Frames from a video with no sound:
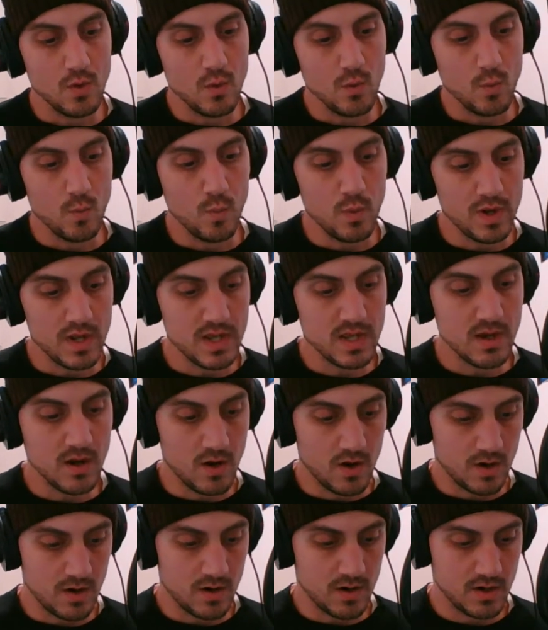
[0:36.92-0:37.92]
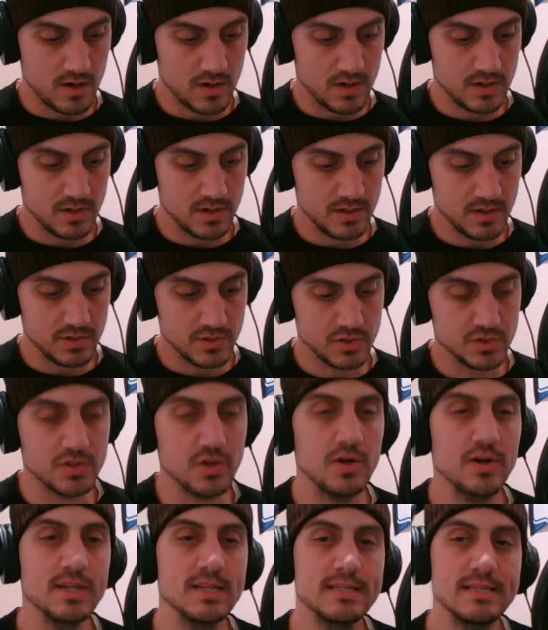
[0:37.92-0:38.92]
We are
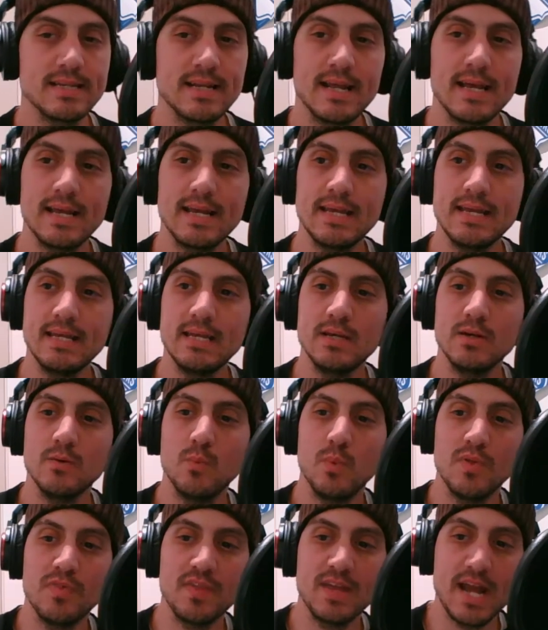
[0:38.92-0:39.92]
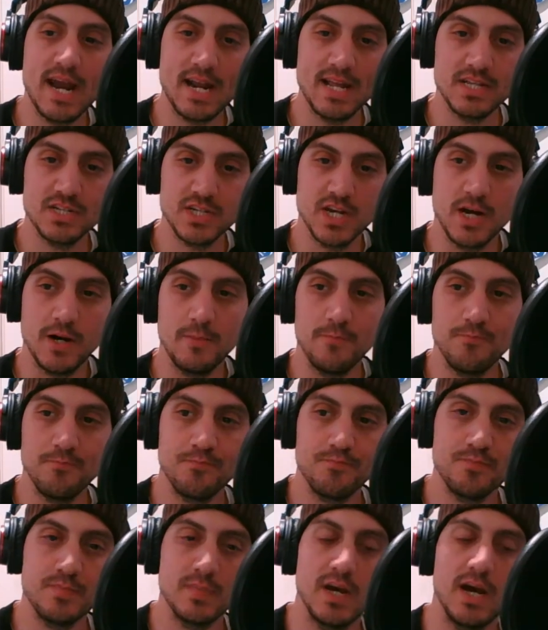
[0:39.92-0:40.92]
starting today with the NHL.
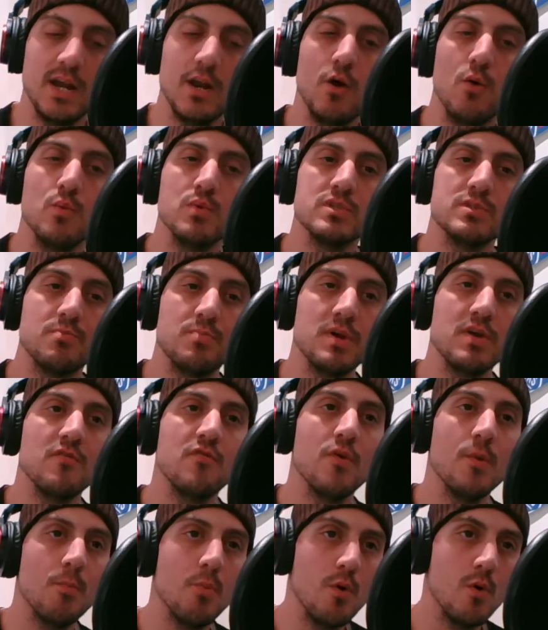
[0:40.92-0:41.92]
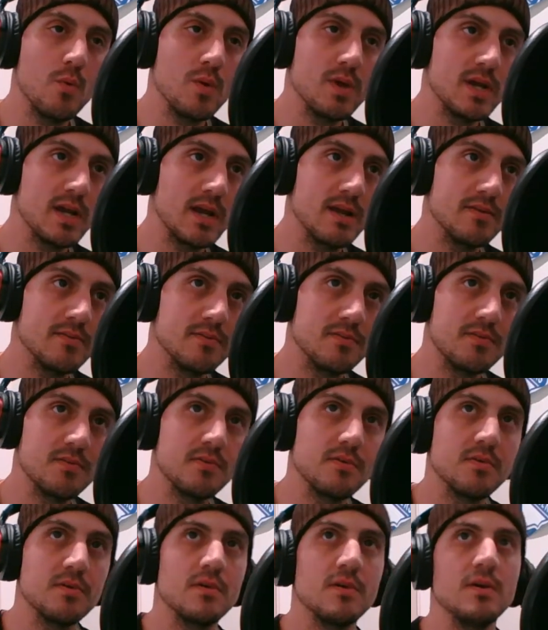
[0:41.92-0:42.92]
I know it was a big football weekend,
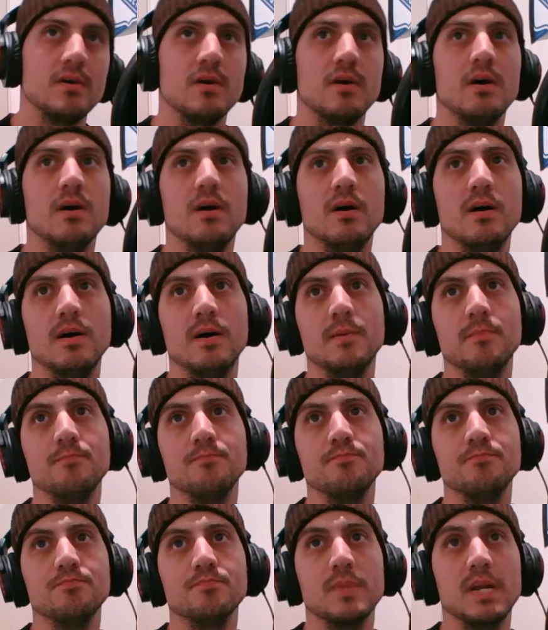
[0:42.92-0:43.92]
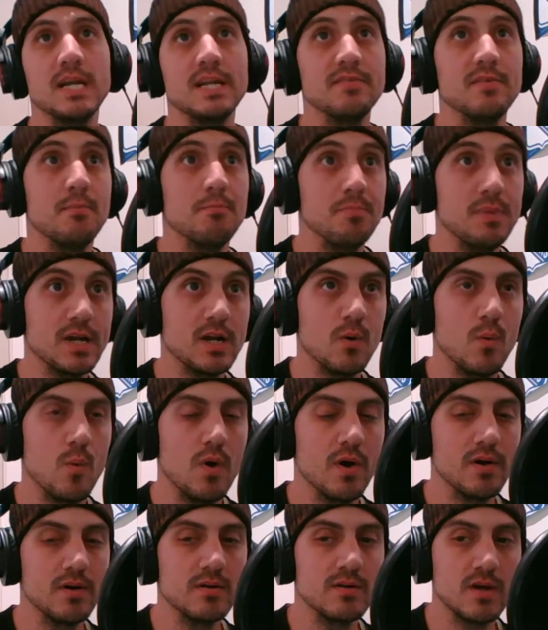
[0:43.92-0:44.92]
an even bigger
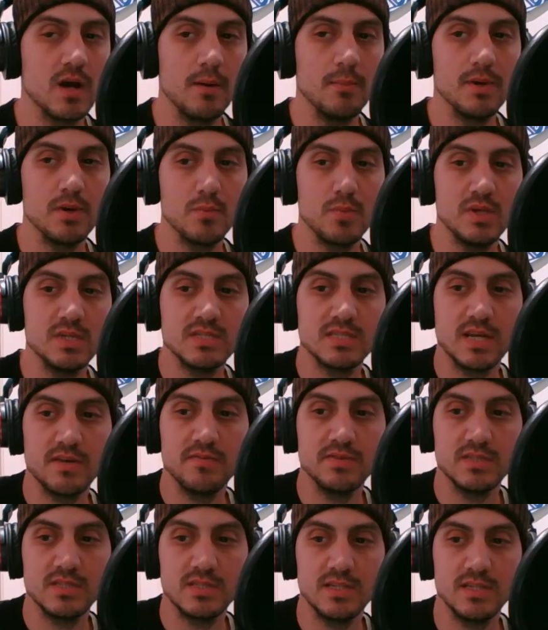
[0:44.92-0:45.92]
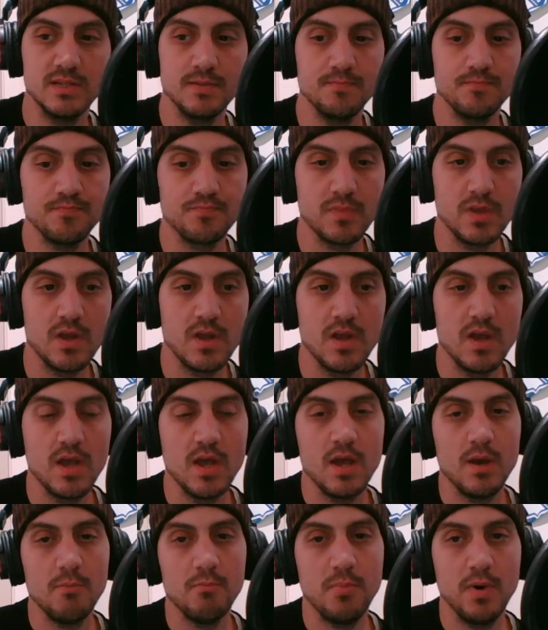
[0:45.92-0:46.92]
one coming in Week 17,
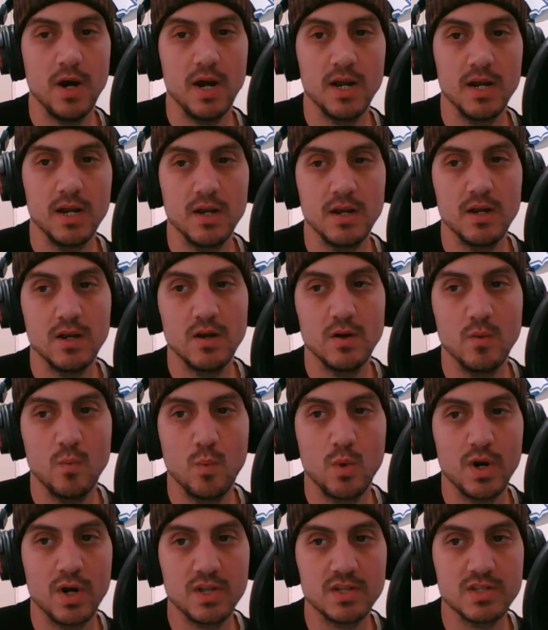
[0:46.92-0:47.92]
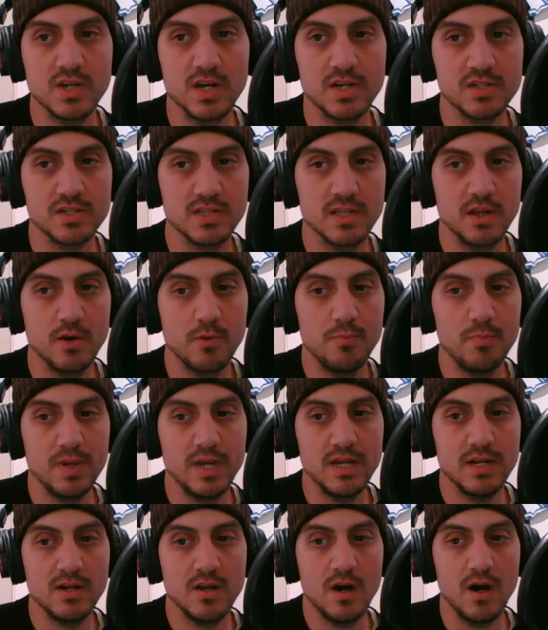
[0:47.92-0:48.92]
but we're going to touch a little
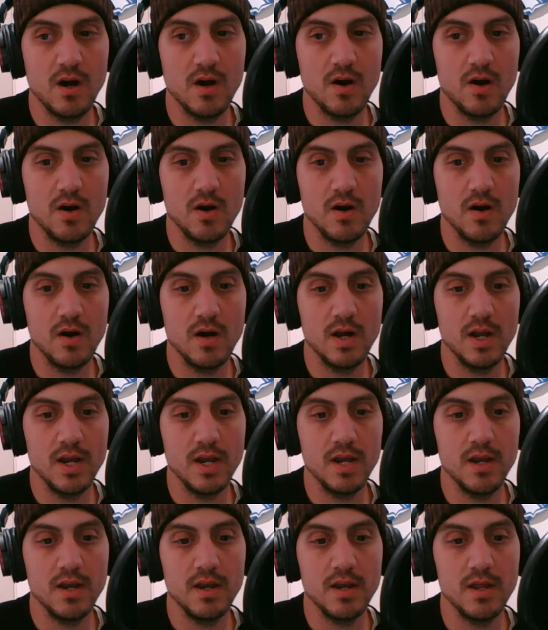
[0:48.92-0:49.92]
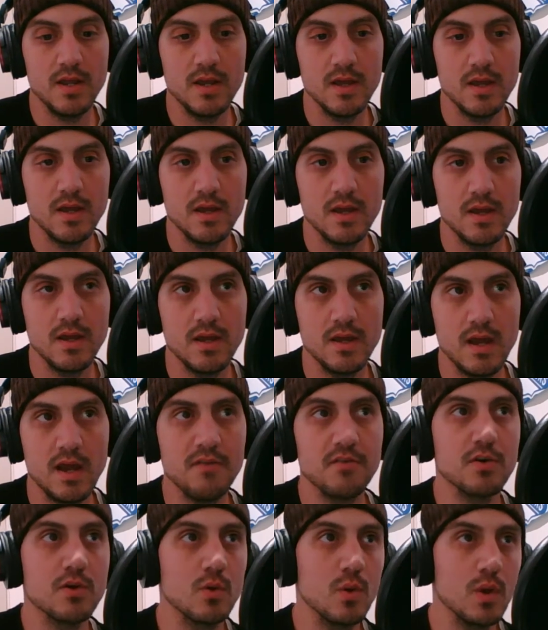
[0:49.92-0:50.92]
bit on
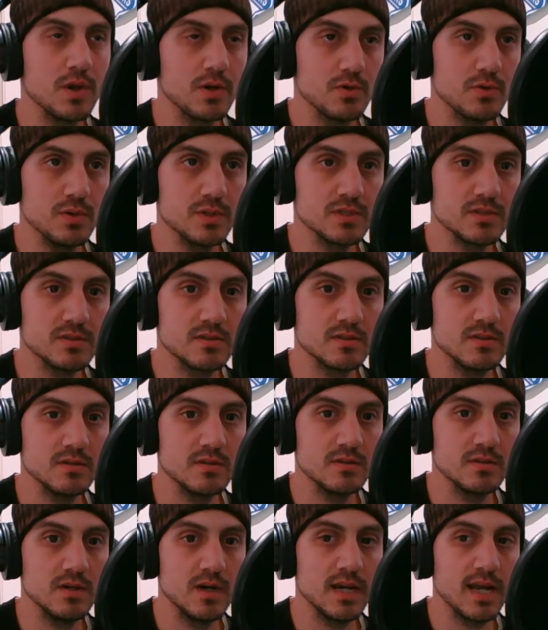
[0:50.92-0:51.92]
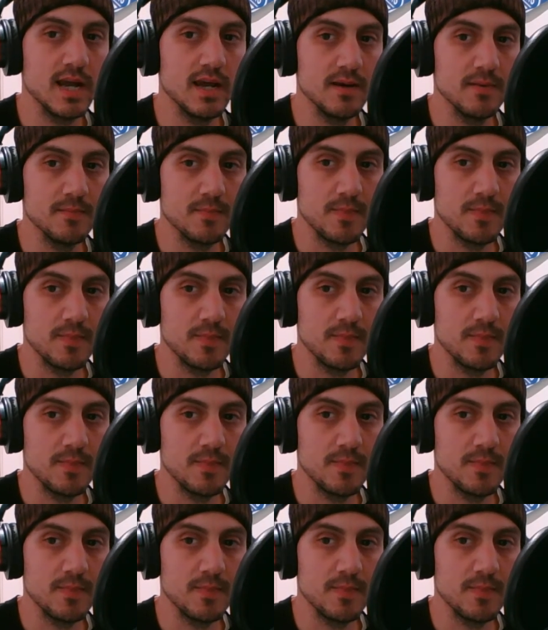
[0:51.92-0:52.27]
Henrik Lundqvist again.